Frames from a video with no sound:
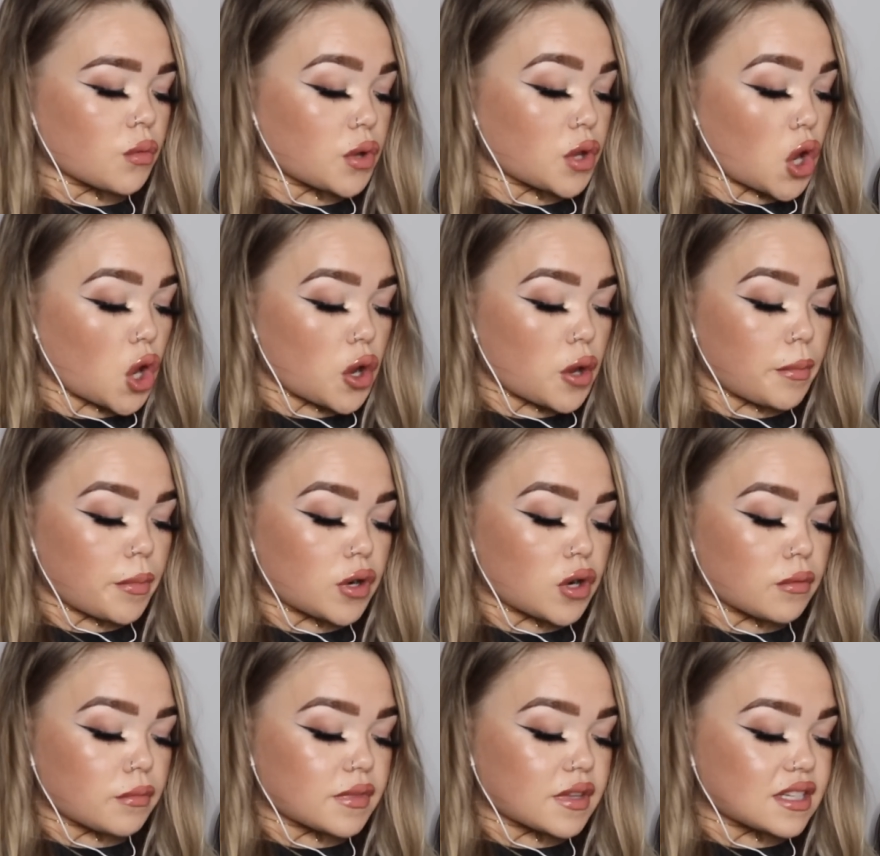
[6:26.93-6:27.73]
We
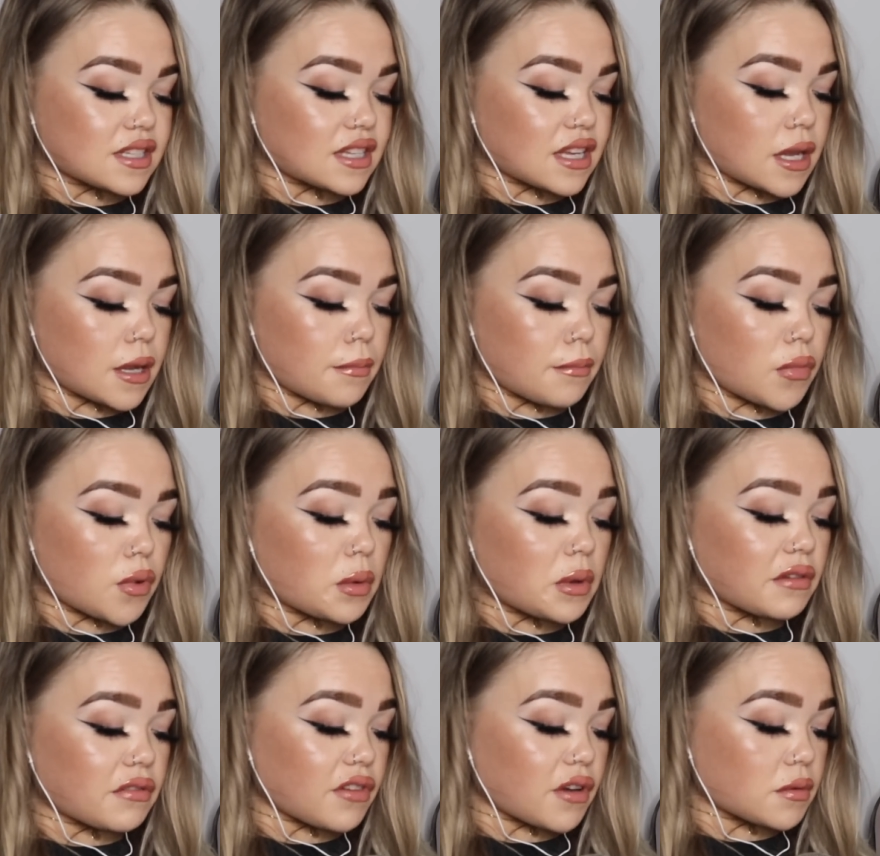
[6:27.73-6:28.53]
open up the same,
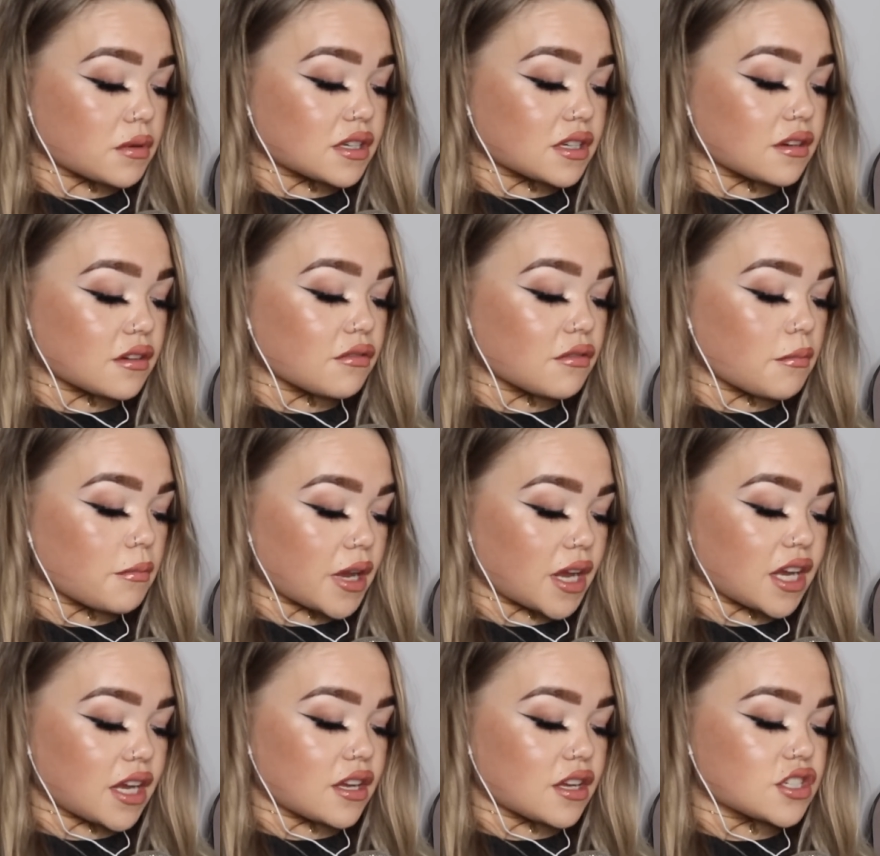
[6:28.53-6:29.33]
but we found a
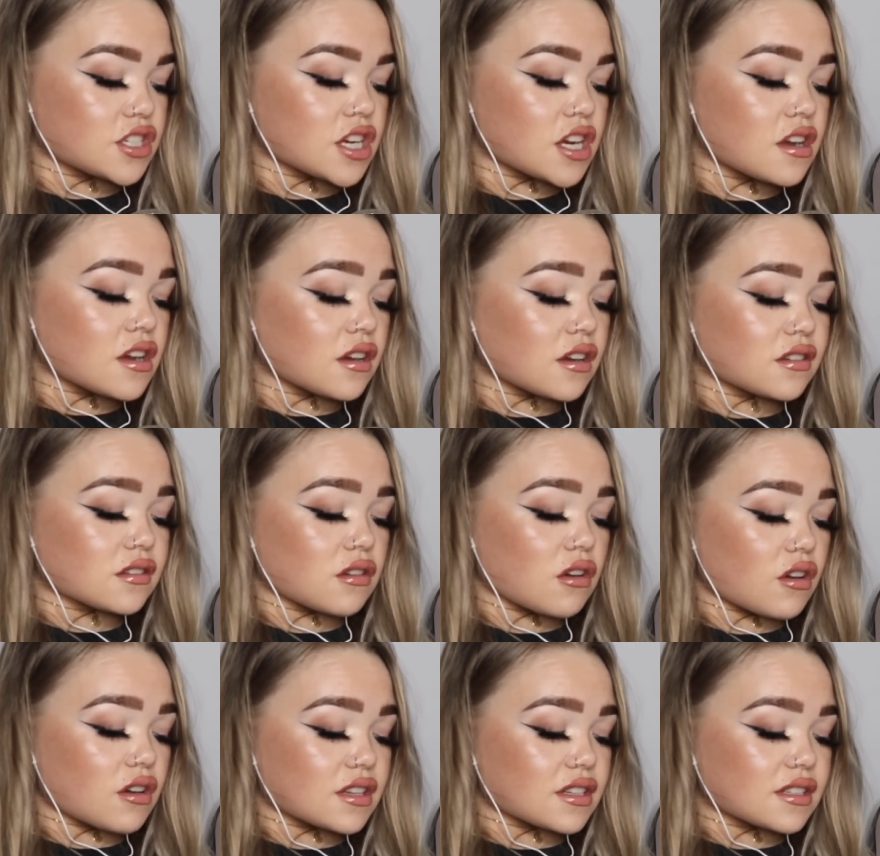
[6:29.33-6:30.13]
different page.
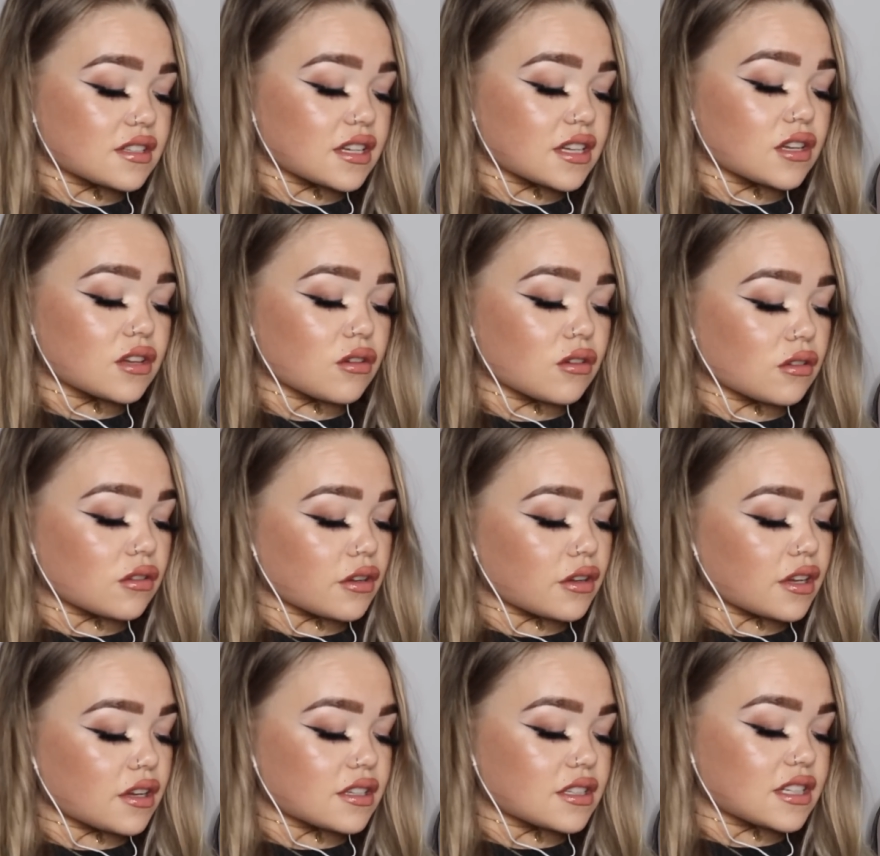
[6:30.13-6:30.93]
Because honestly, your
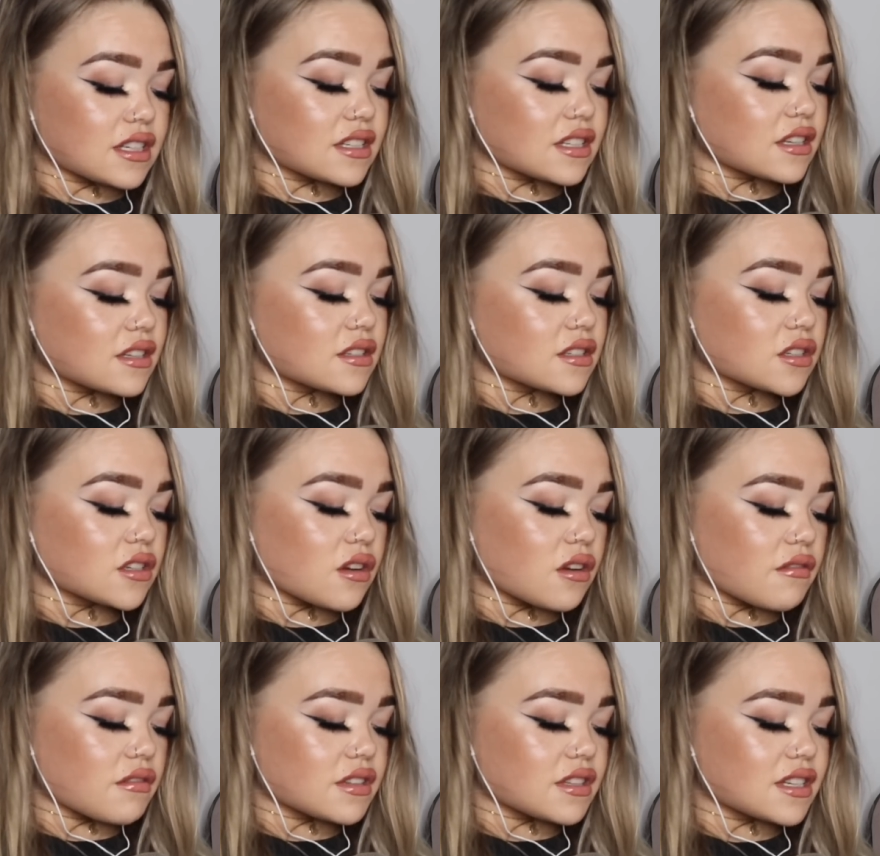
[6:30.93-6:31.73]
loyalties,
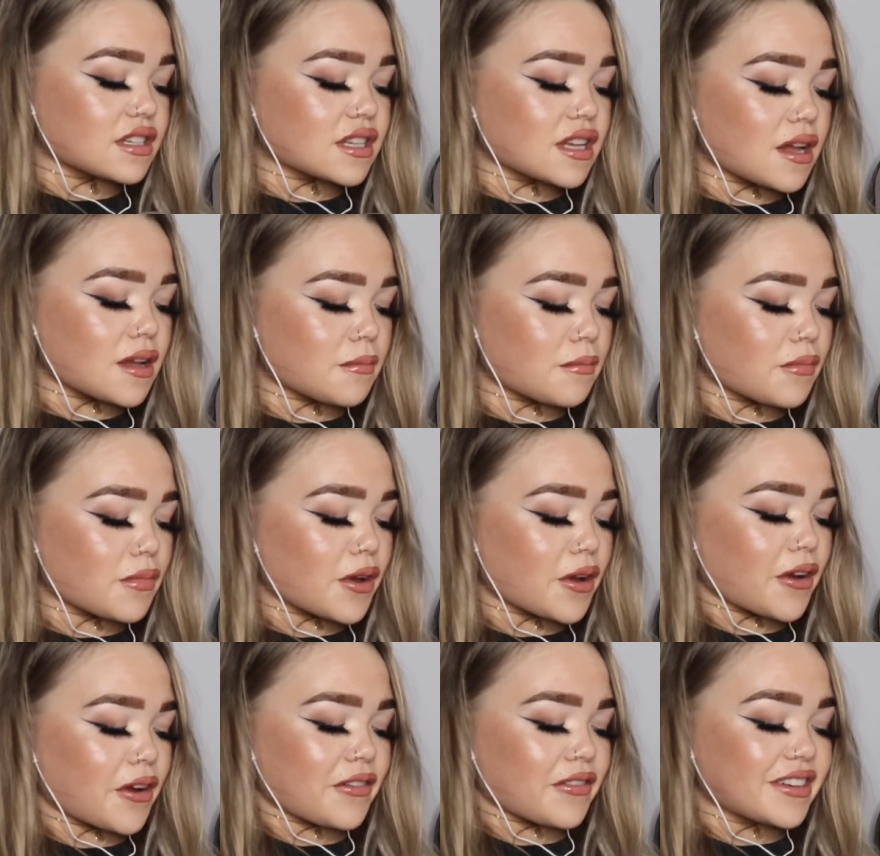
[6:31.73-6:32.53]
insecurities, and
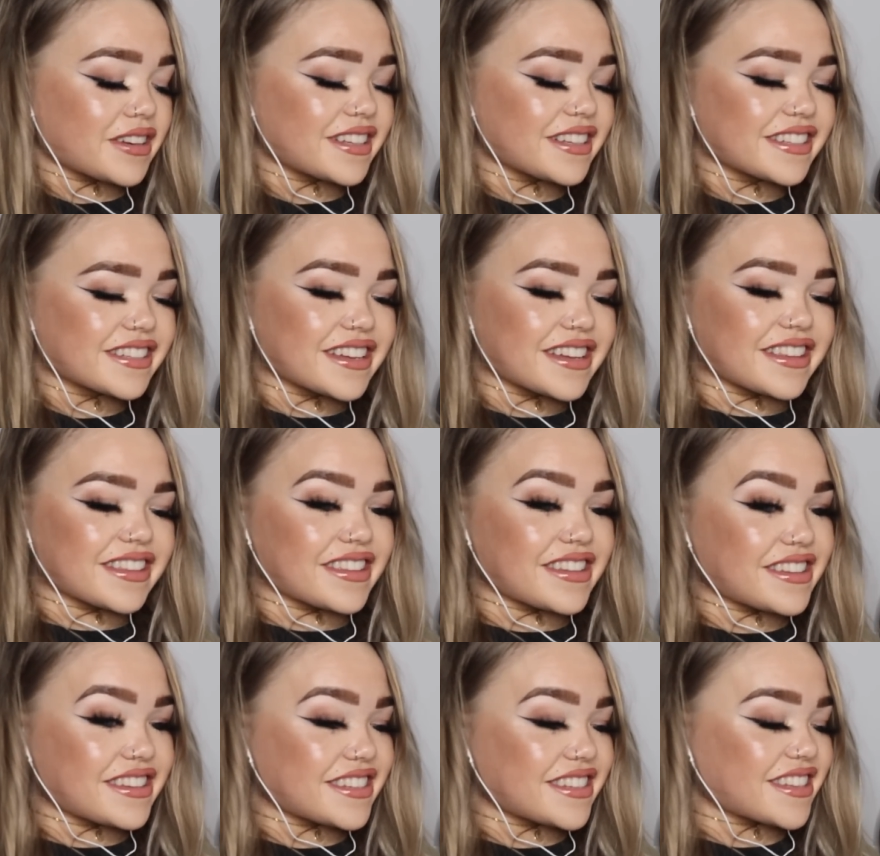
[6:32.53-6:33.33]
priorities
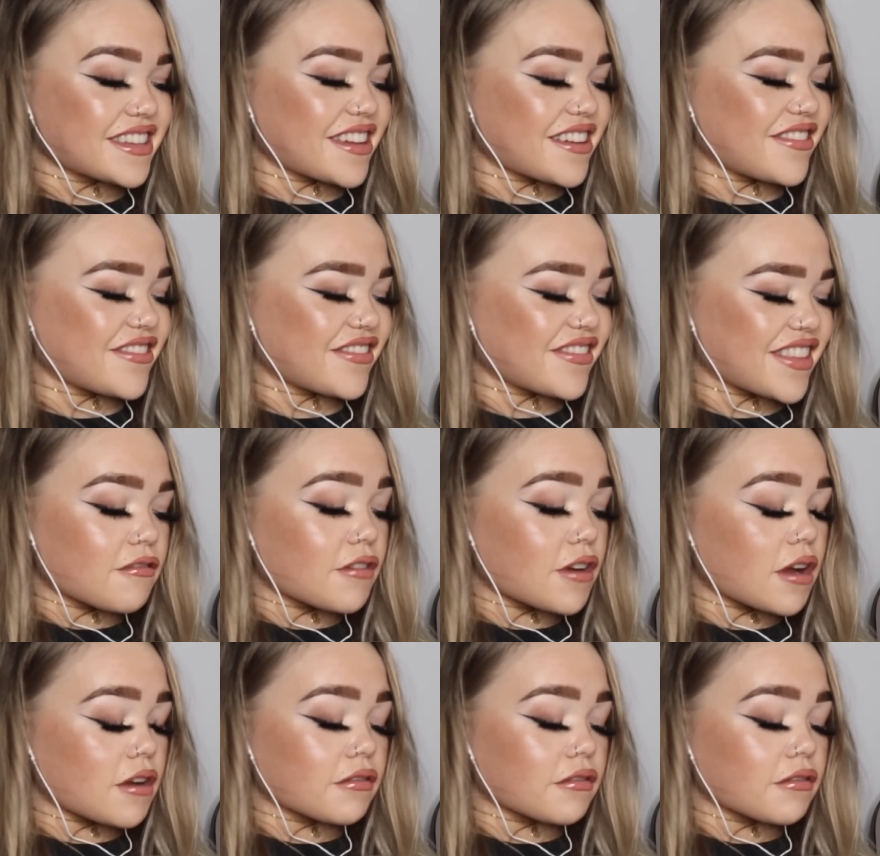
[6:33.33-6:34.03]
ain't the same.